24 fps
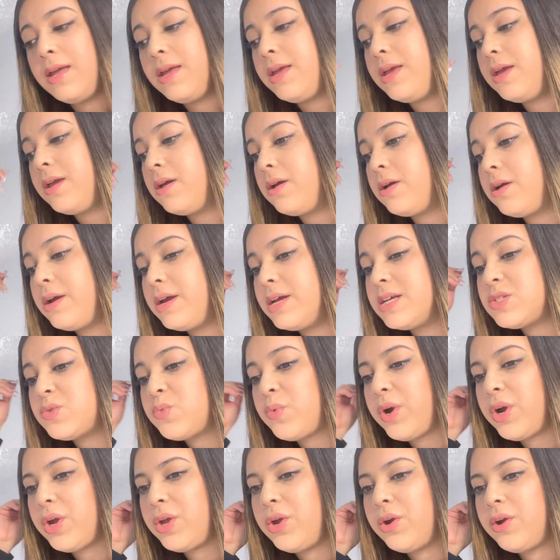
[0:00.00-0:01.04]
Here is
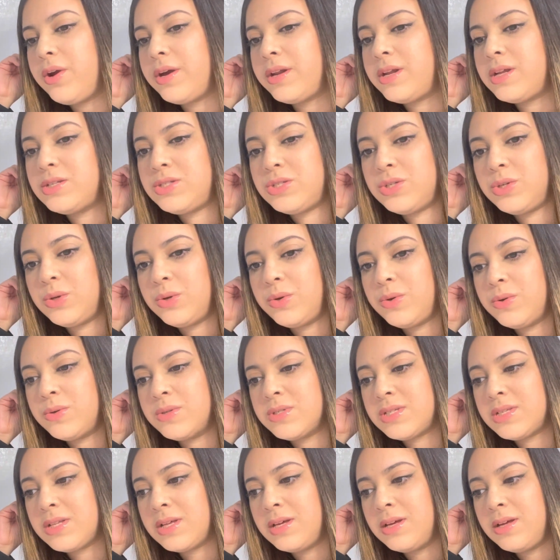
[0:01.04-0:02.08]
where you're going to
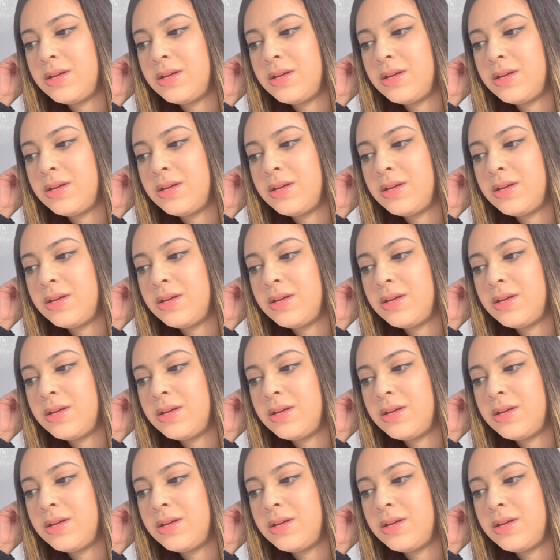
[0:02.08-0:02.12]
choose